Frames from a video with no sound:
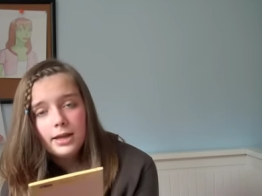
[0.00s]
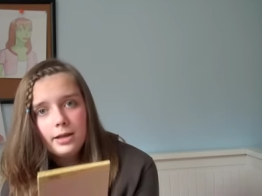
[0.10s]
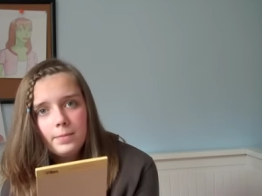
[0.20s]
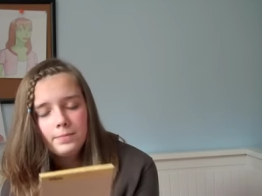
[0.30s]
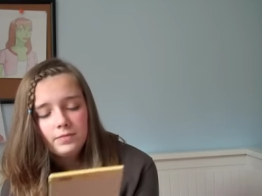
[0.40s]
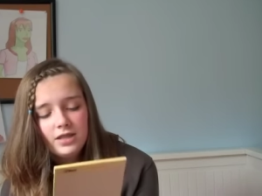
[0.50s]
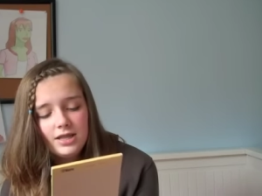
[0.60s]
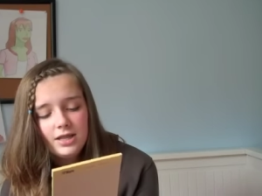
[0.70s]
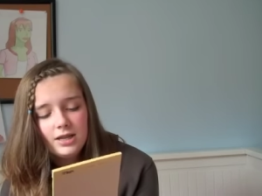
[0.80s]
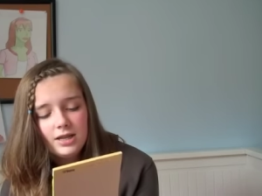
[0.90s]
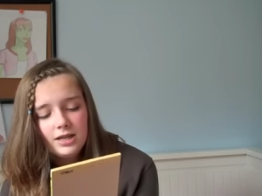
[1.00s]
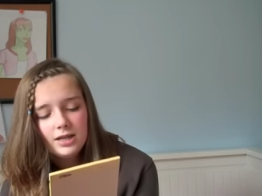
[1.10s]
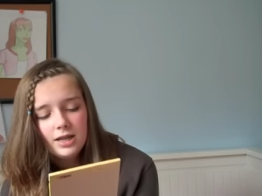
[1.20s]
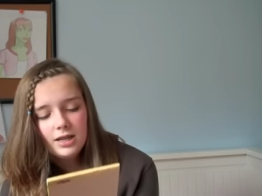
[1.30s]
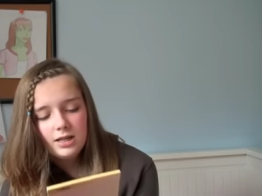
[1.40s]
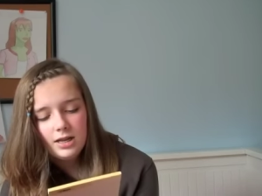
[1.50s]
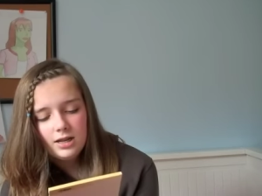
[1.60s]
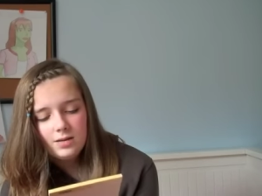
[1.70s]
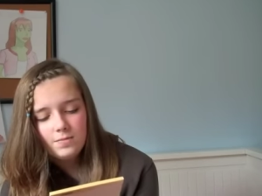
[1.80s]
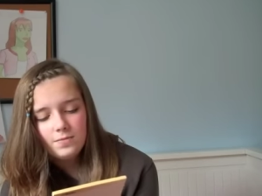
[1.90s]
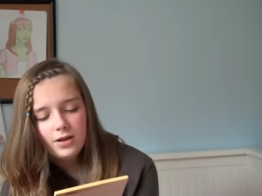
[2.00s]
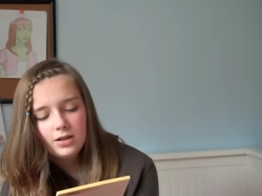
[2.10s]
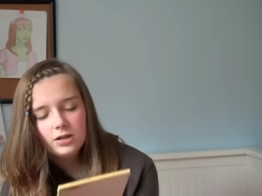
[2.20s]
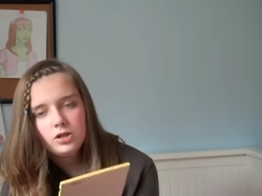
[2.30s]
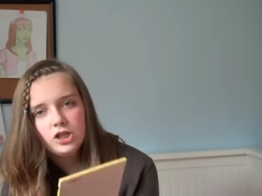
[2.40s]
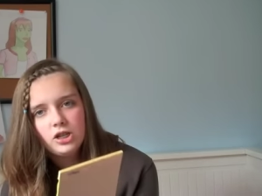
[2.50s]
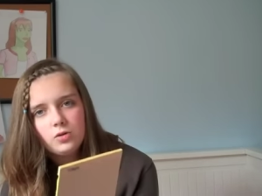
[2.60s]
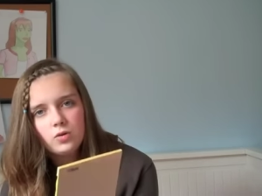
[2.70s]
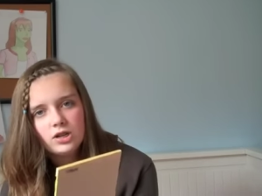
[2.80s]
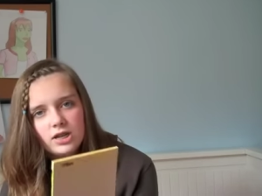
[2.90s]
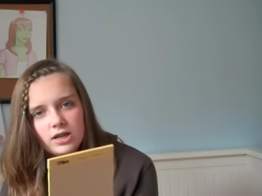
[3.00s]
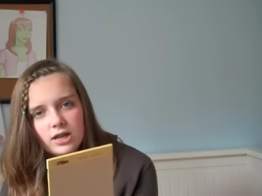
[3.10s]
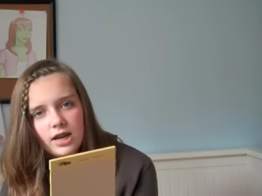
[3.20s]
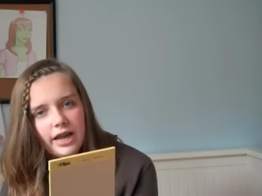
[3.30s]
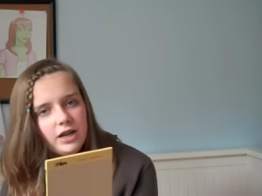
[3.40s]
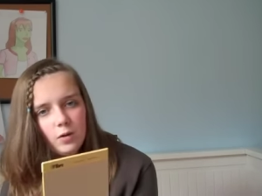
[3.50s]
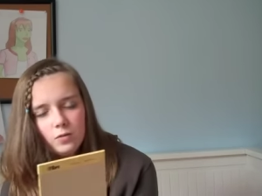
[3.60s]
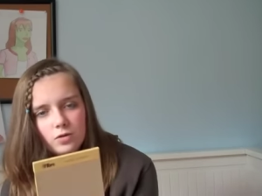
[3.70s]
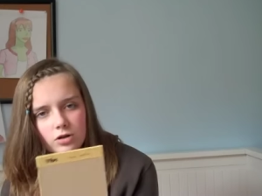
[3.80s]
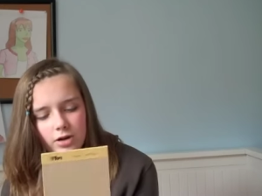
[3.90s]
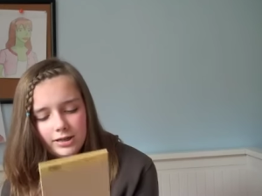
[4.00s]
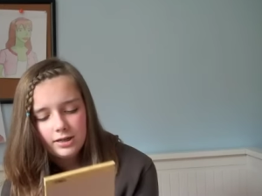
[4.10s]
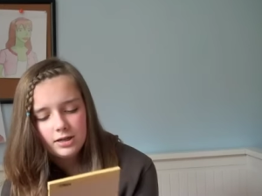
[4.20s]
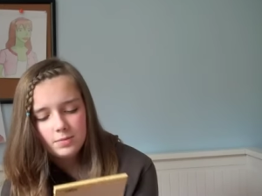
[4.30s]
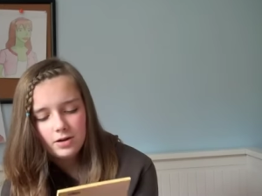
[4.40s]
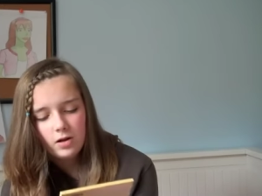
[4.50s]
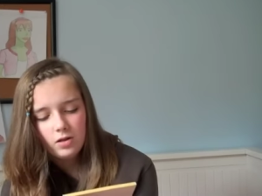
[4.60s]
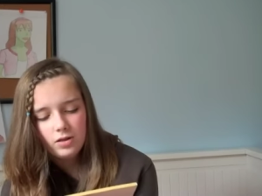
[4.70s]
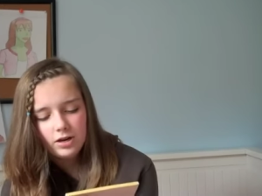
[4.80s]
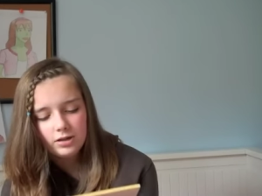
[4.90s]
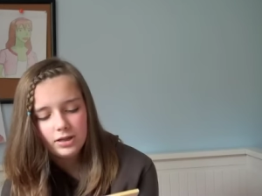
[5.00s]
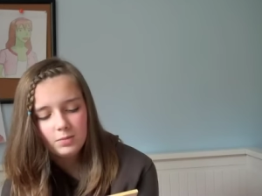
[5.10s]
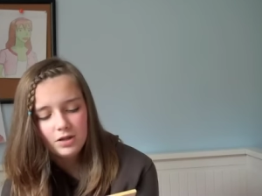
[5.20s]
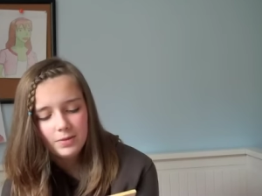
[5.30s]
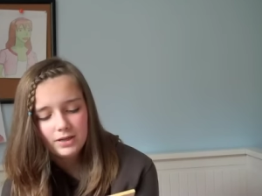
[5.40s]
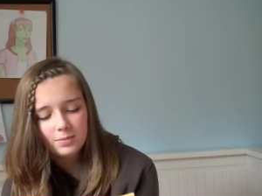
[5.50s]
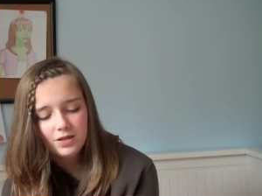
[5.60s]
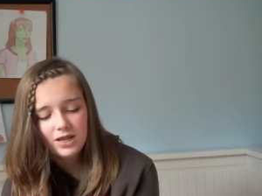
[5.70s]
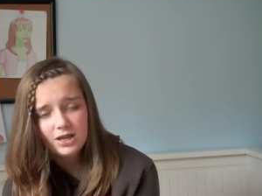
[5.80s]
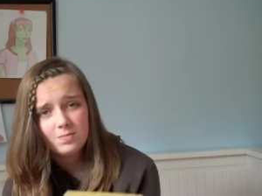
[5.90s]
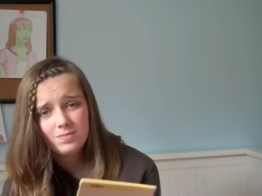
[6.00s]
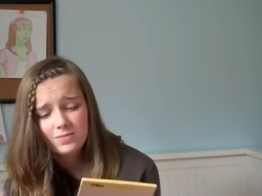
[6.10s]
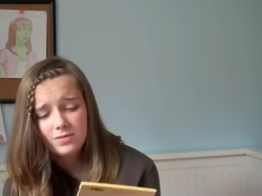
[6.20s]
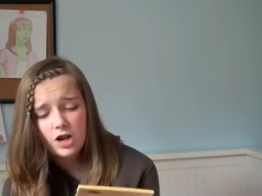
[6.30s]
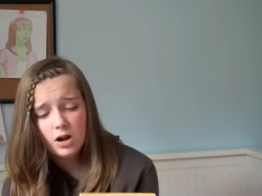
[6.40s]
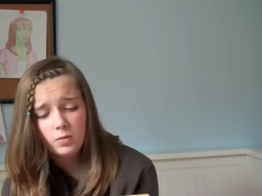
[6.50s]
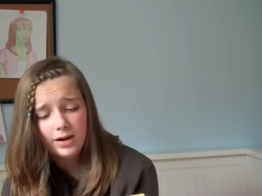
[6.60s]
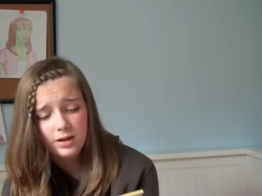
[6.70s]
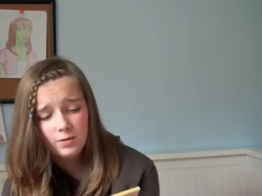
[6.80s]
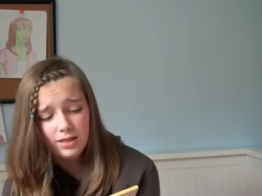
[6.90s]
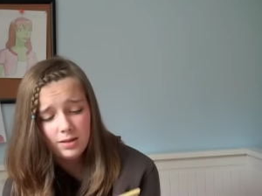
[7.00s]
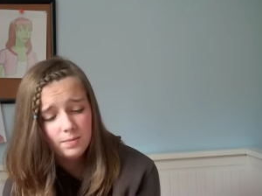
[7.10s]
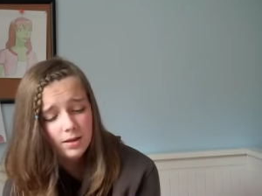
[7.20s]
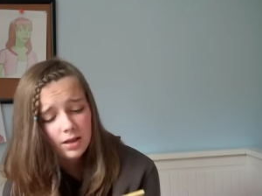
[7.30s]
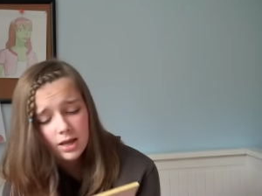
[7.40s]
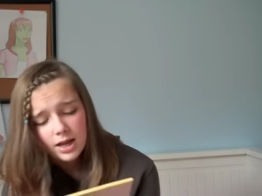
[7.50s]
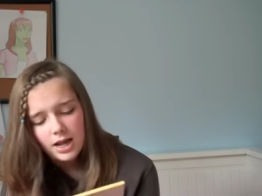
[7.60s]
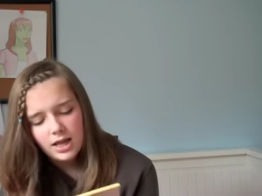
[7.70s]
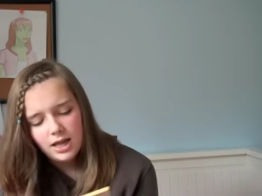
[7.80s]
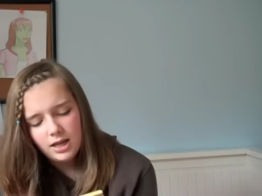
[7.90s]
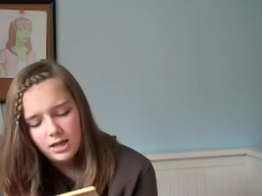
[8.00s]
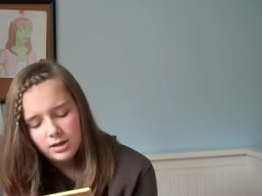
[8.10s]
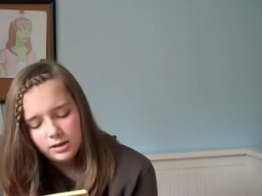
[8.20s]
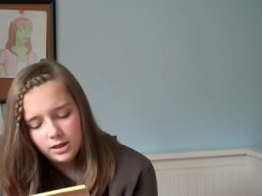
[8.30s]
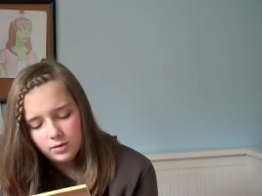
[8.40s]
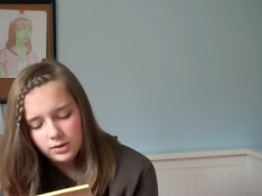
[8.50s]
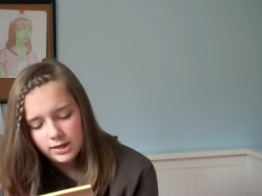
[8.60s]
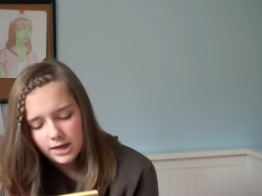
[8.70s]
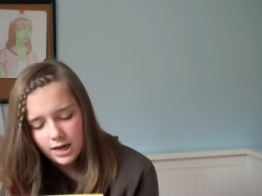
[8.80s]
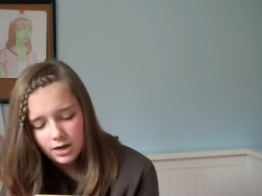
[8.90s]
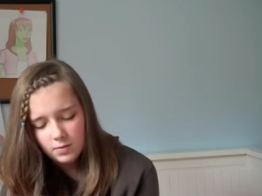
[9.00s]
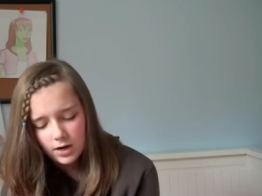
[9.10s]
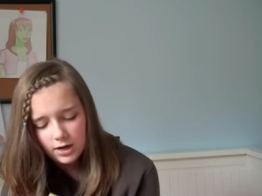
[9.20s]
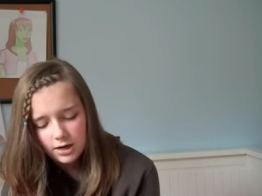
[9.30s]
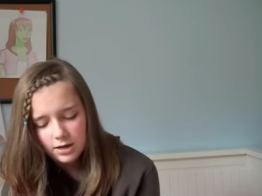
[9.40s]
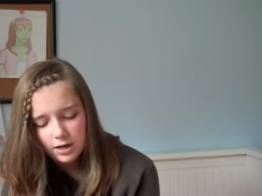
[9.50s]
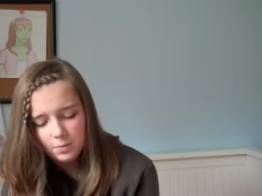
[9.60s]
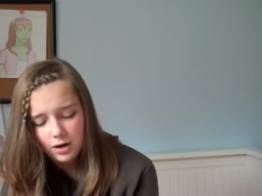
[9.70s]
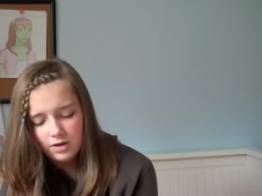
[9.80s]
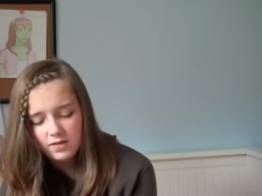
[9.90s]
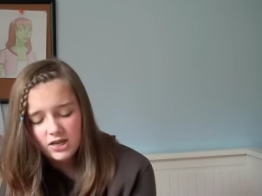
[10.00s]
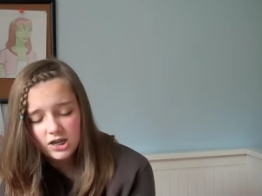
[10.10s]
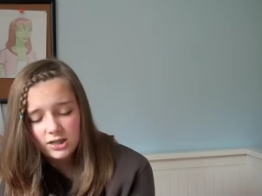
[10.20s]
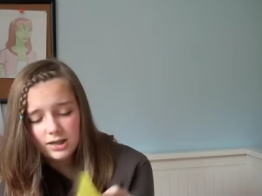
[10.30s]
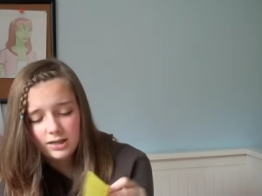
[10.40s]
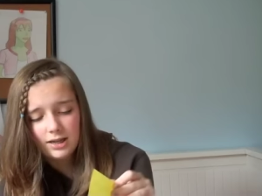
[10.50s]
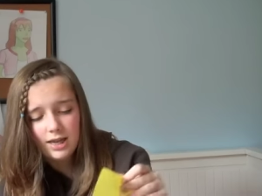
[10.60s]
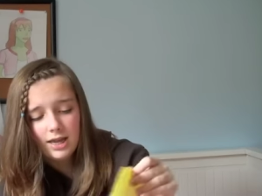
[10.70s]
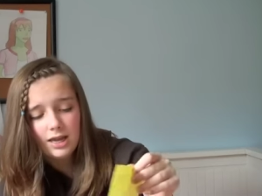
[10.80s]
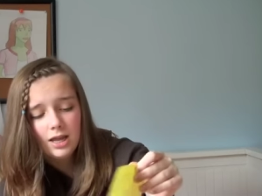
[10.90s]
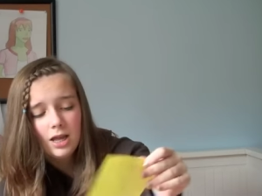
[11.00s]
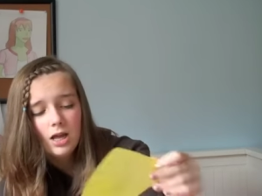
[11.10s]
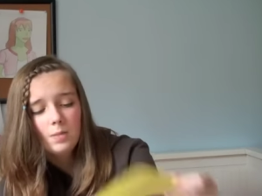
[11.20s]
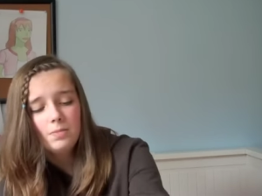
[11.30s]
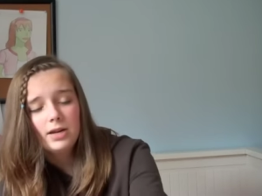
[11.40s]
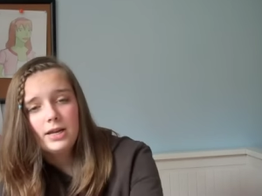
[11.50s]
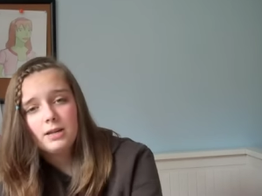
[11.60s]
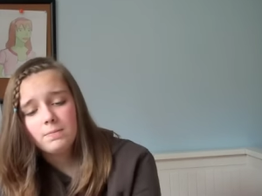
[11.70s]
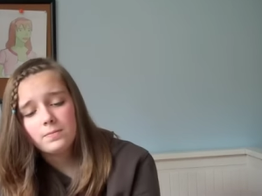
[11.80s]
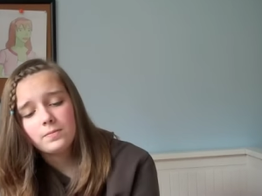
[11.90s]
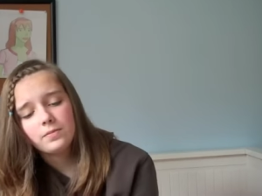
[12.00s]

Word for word: Um, and then G. Gordon. I don't trust him at all. There seems to be something not right with him. And so Zatanna and Rocket are now part of the Justice League, but